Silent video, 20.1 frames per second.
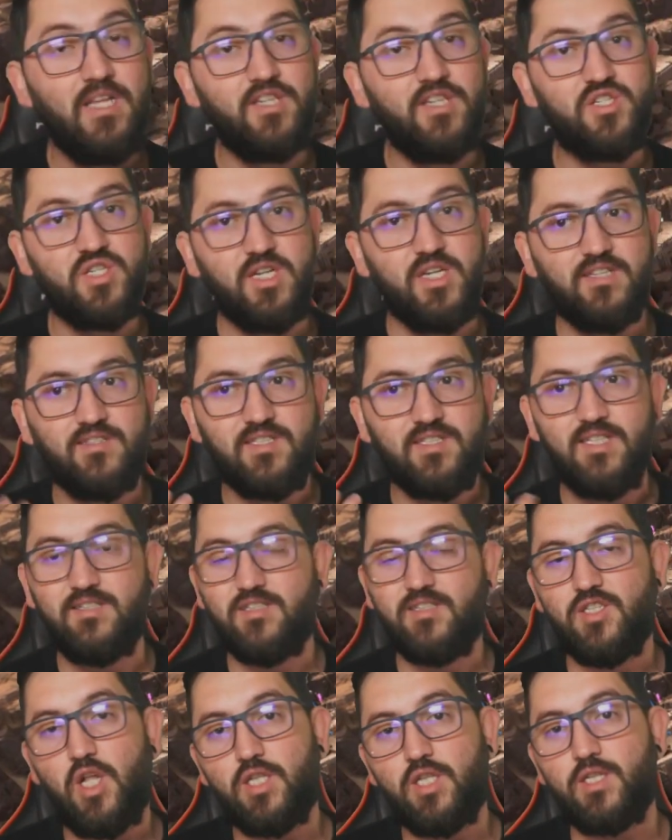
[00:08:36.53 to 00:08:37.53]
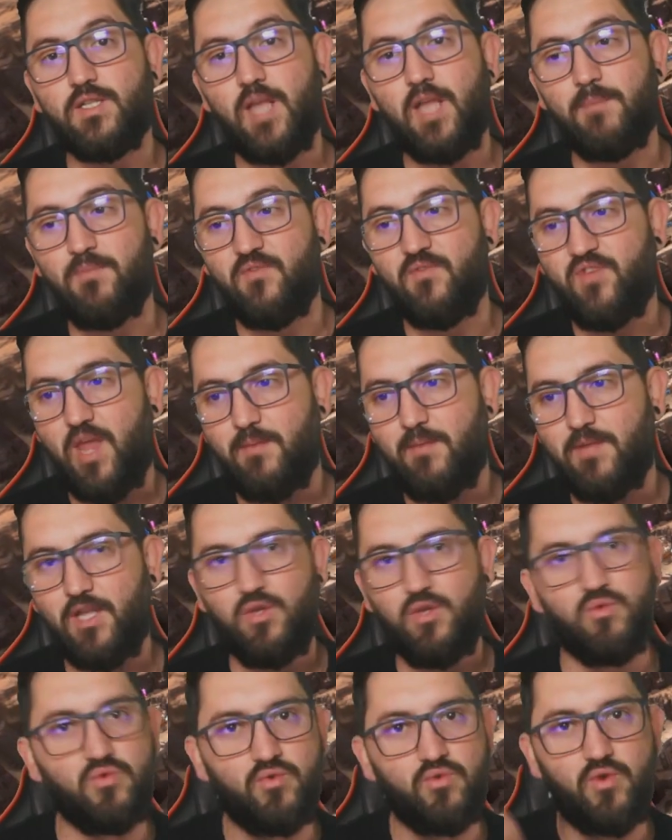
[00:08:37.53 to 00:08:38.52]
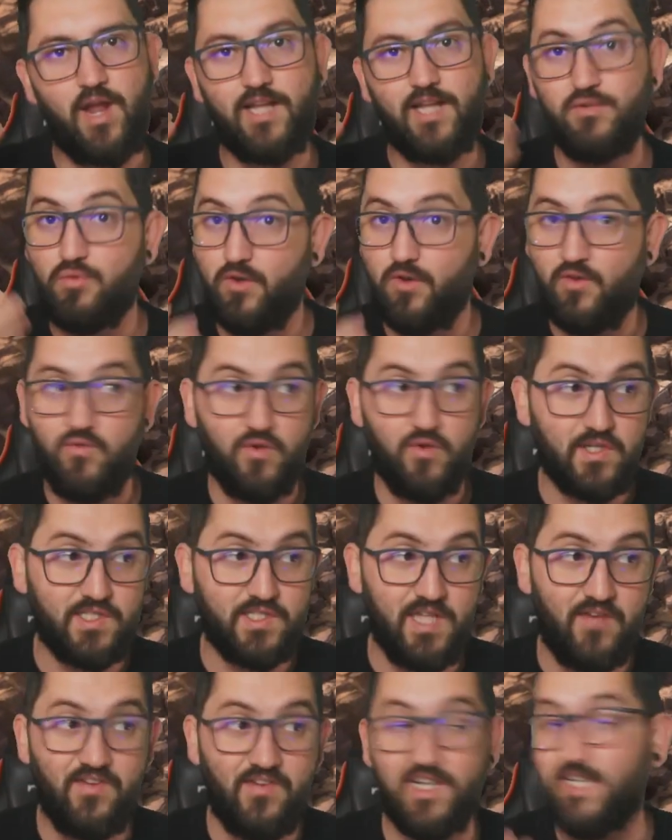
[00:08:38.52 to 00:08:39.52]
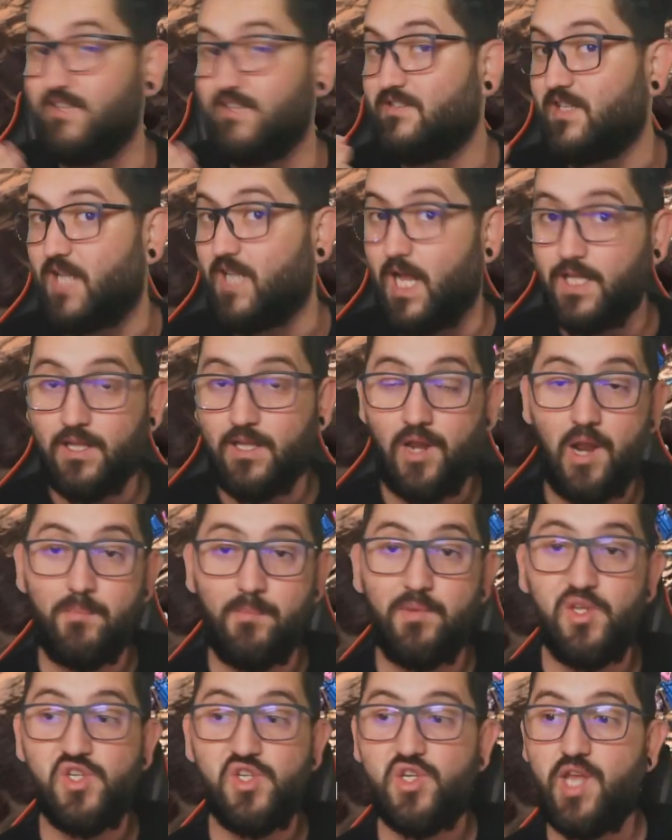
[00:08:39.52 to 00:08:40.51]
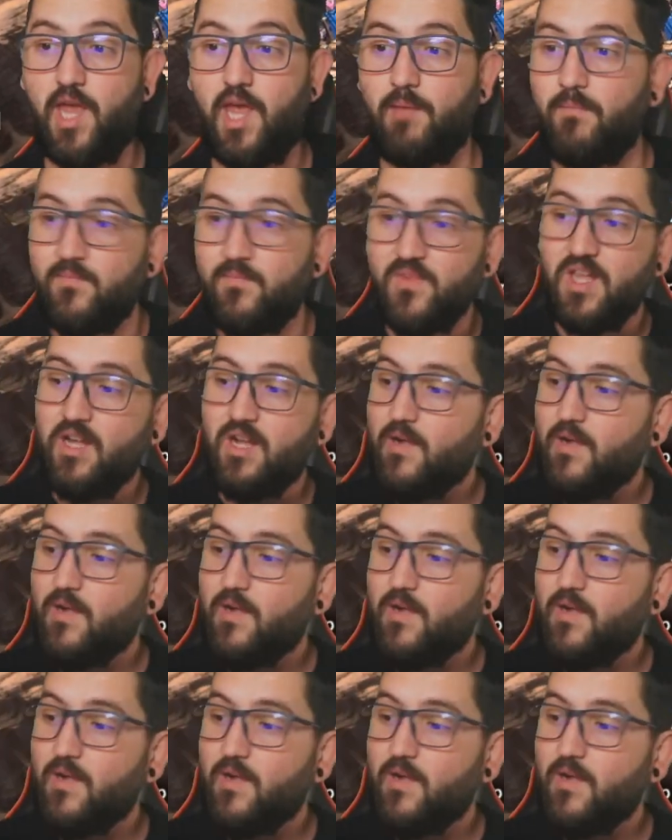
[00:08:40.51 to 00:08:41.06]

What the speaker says: It's not the type of game that you grind 24/7. It's an idle RPG game.